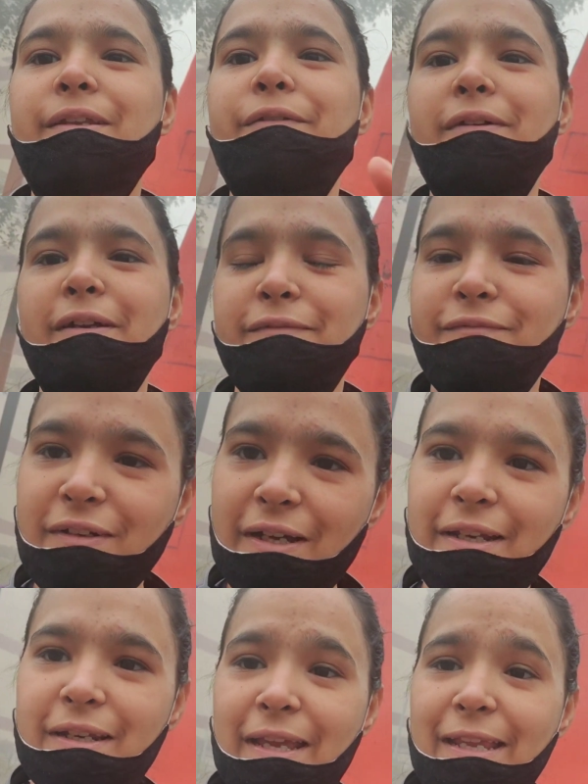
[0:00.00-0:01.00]
that you can
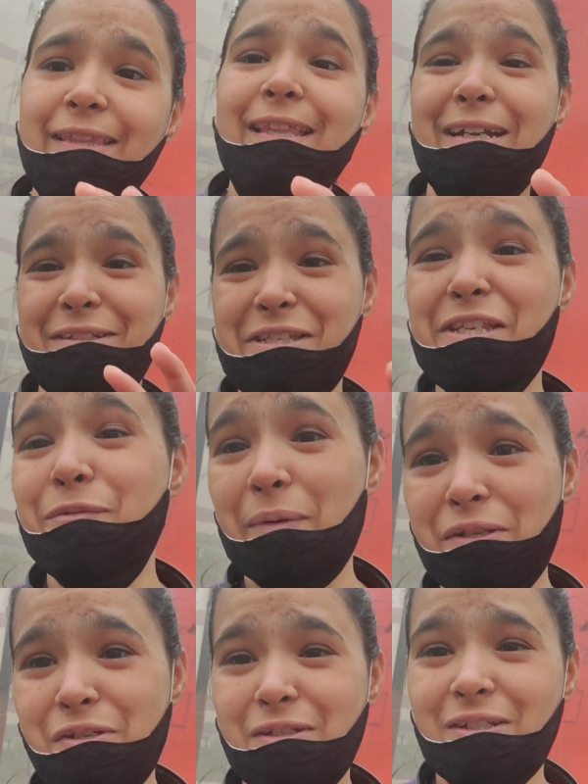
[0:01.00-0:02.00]
find in that
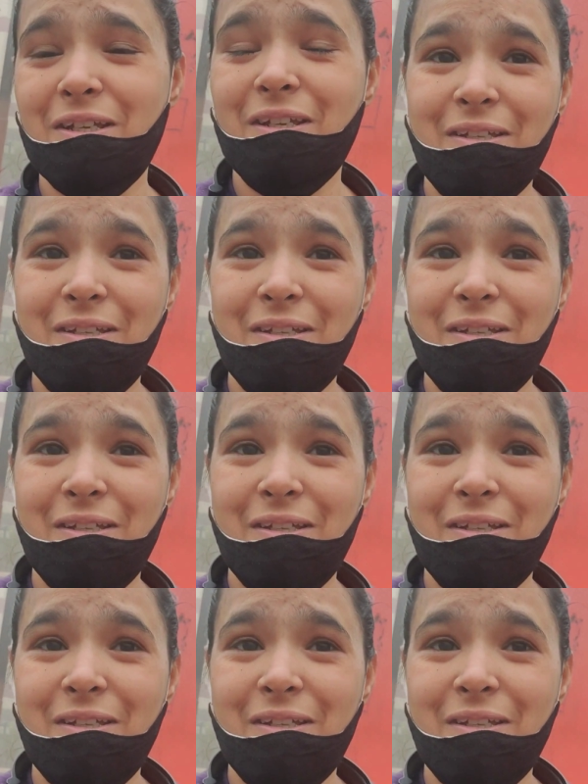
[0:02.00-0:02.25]
situation.